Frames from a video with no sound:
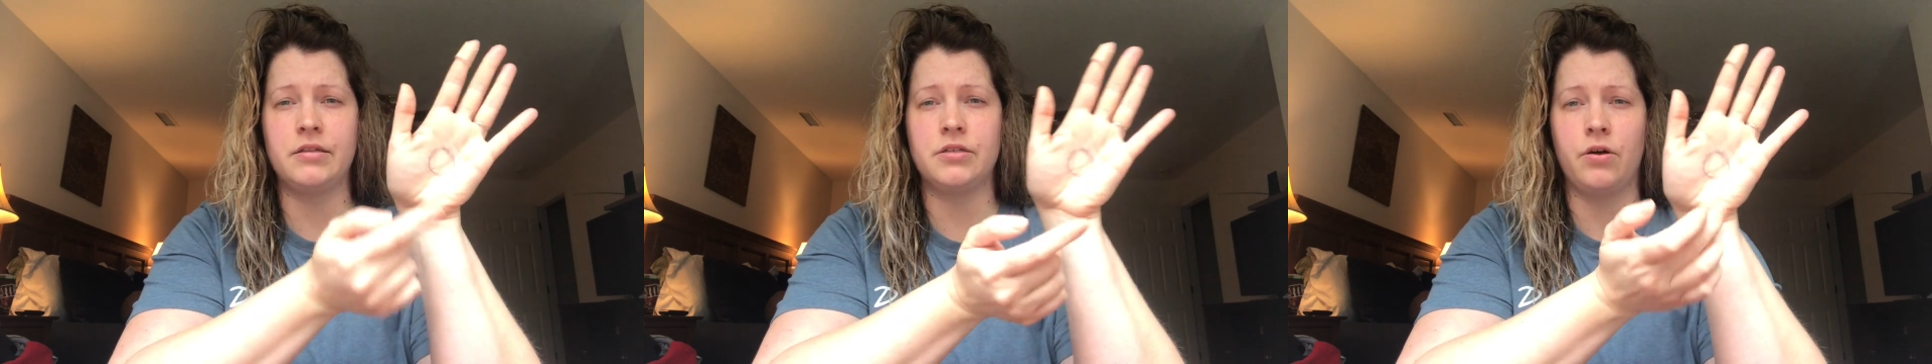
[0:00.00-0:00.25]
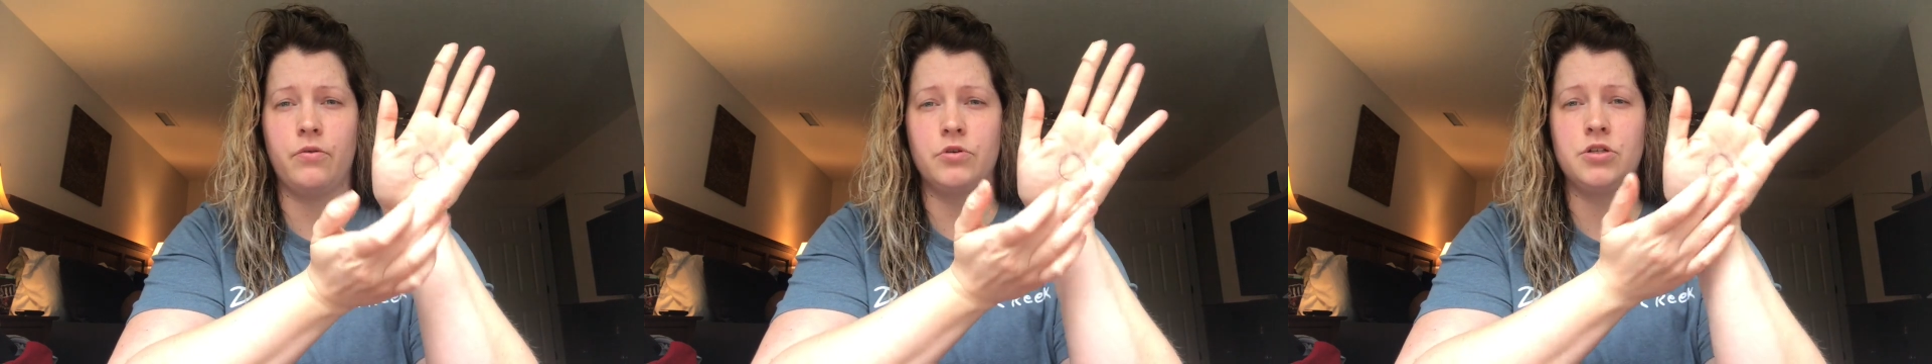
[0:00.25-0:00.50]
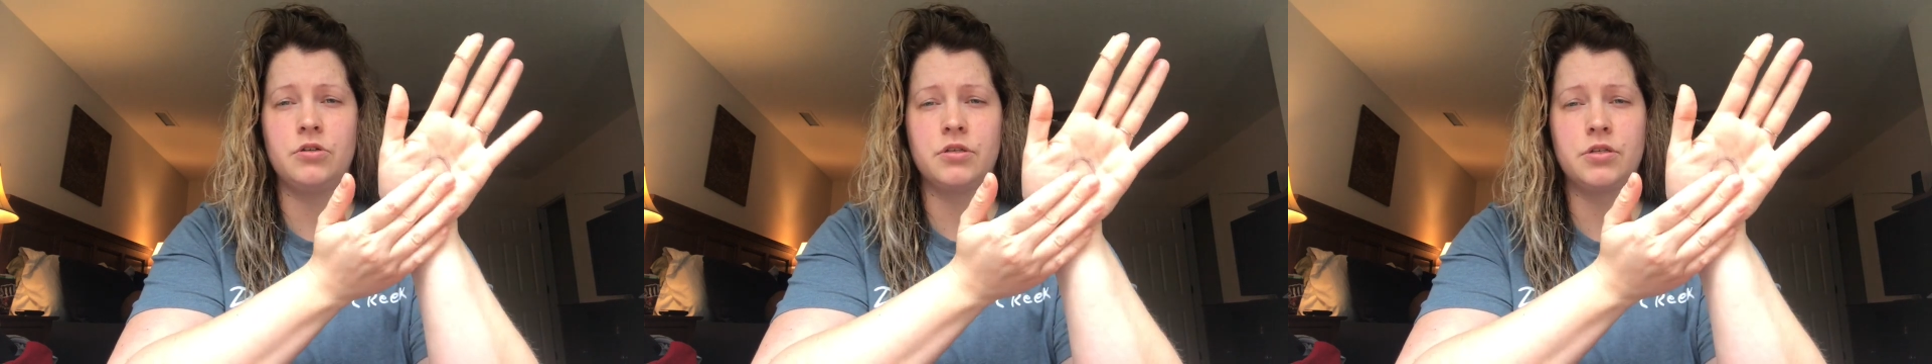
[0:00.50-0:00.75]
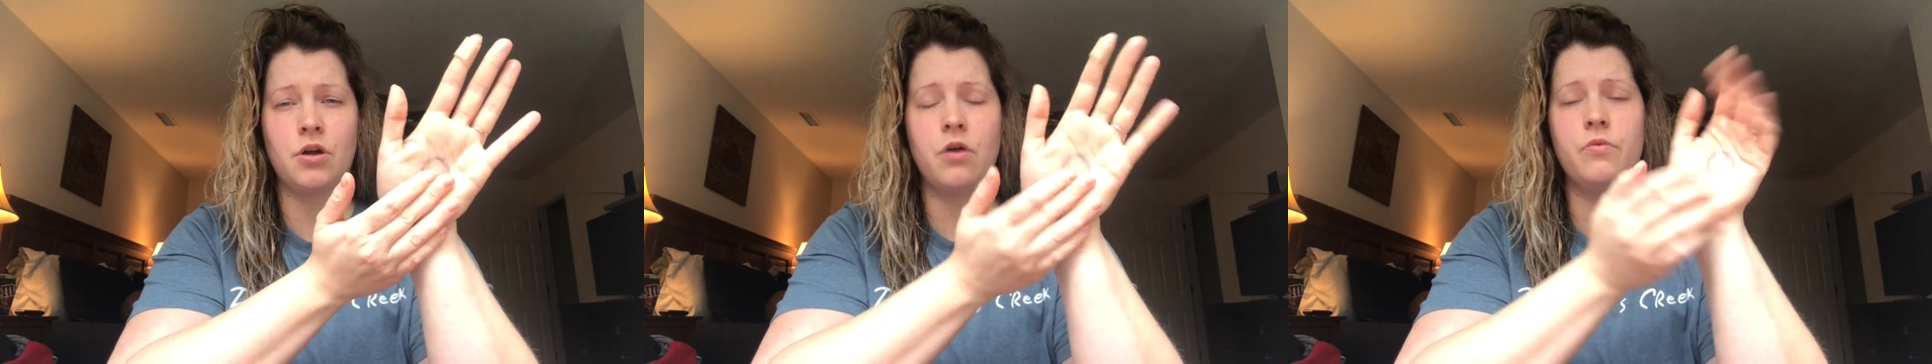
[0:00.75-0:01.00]
So I want you to
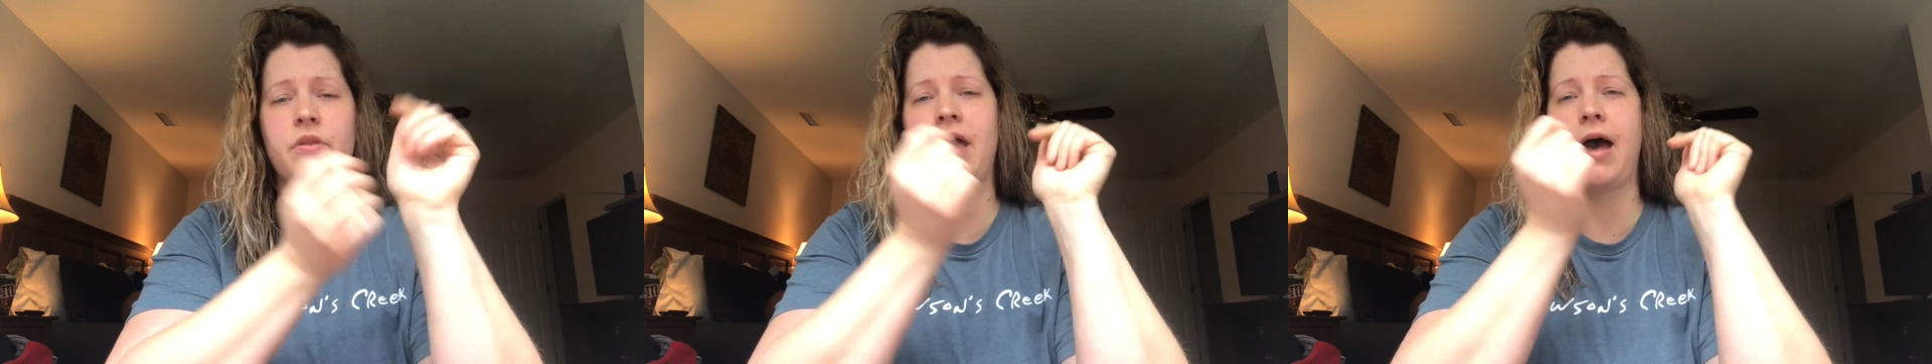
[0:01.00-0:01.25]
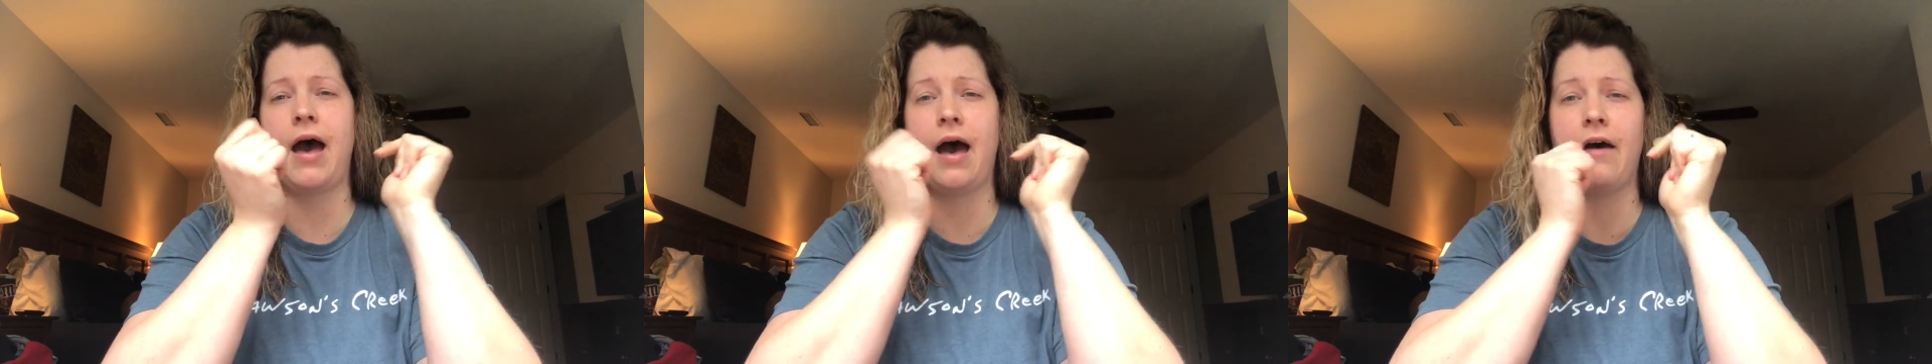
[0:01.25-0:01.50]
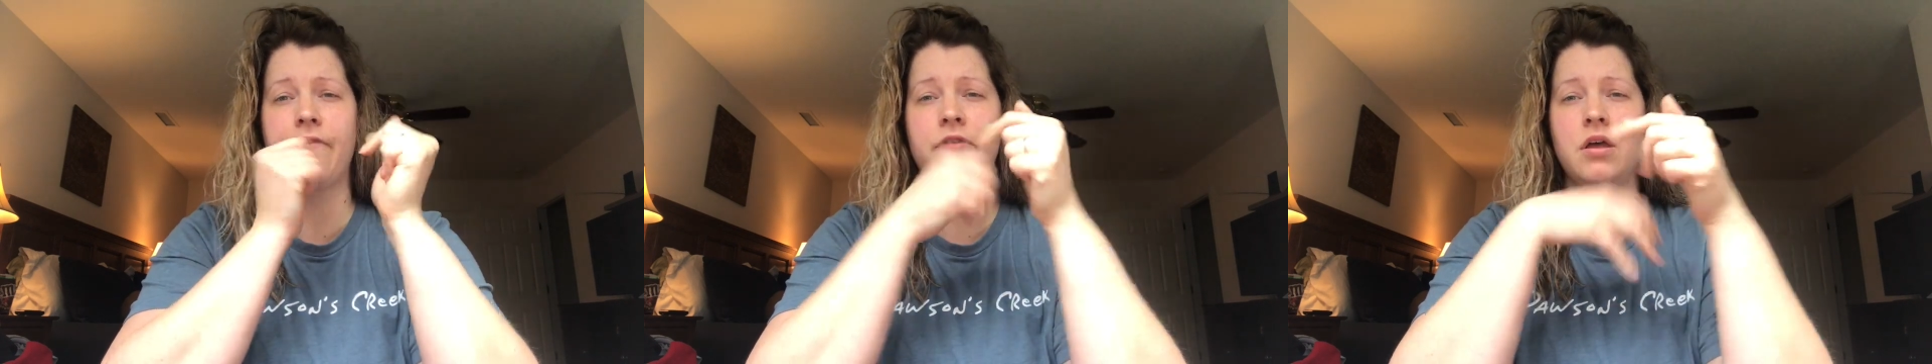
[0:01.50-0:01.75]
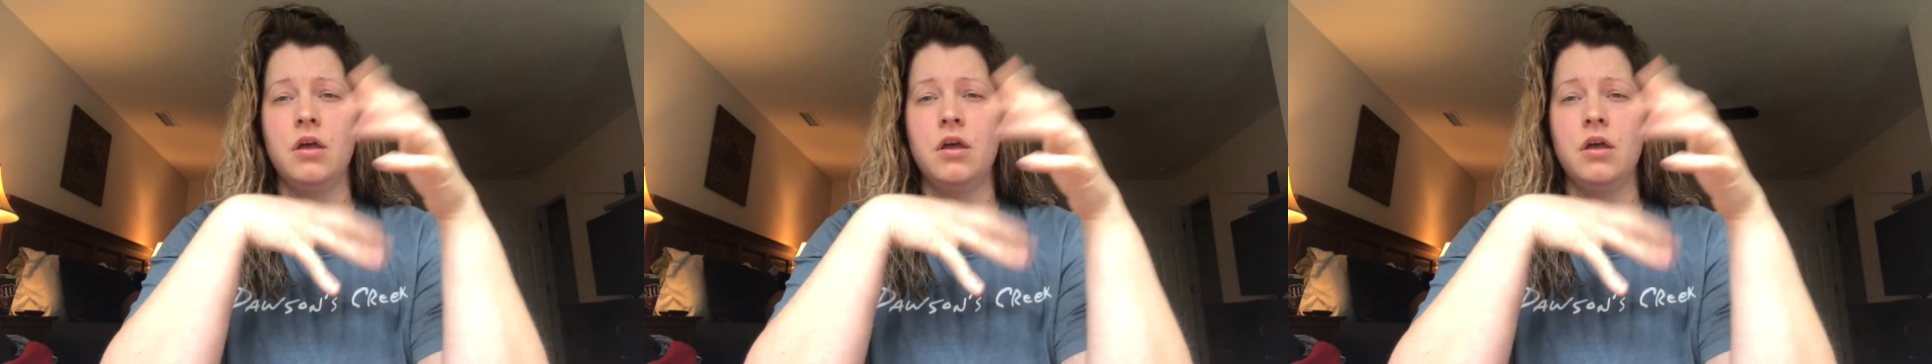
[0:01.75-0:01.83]
start with half,